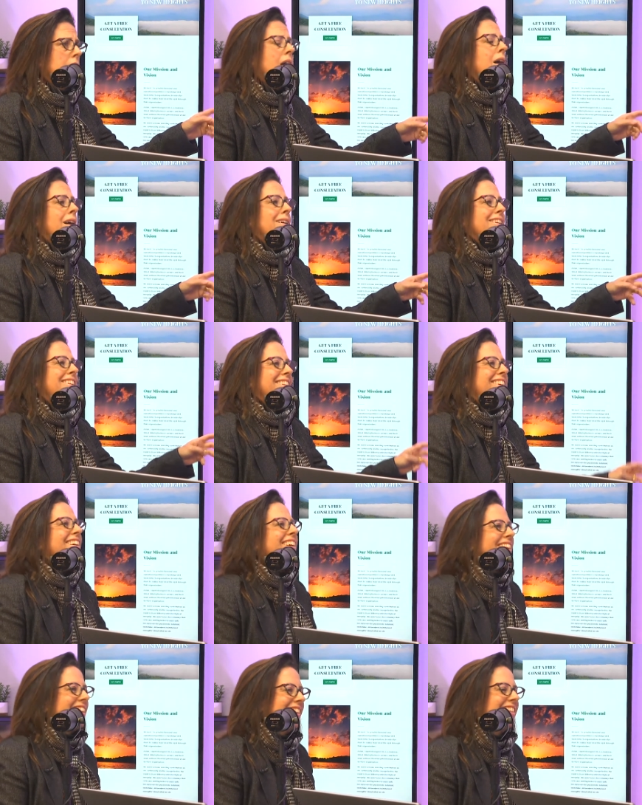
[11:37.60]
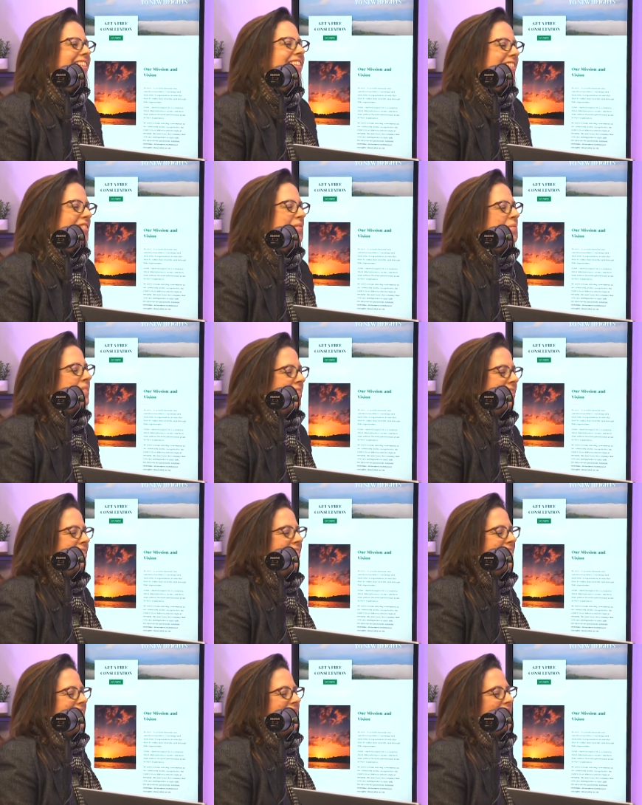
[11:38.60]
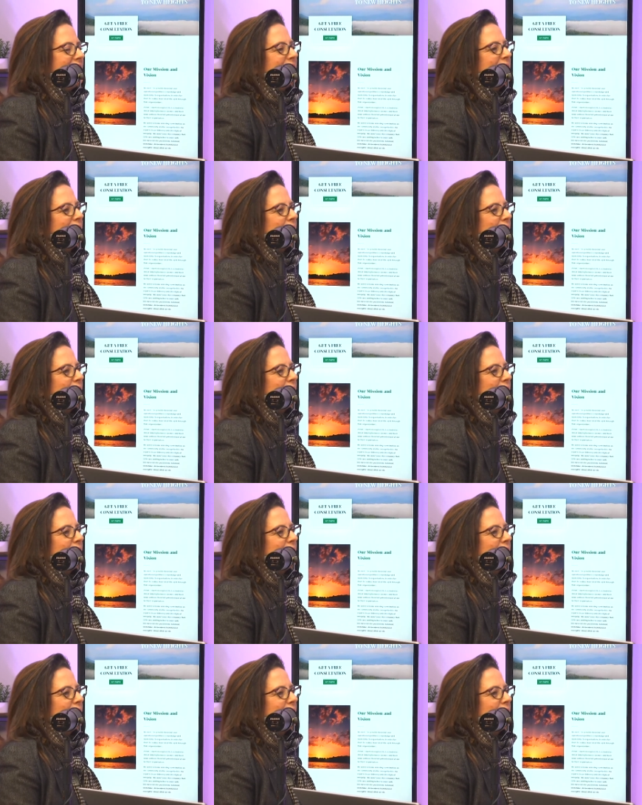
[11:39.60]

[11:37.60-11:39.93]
not. That's right. you know? So